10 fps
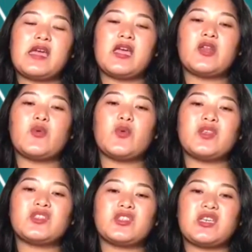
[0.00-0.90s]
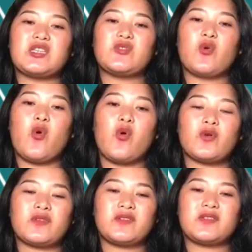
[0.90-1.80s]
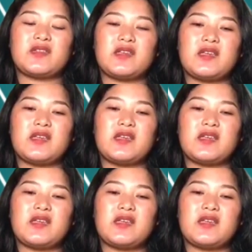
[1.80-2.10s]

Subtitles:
in which it occurs.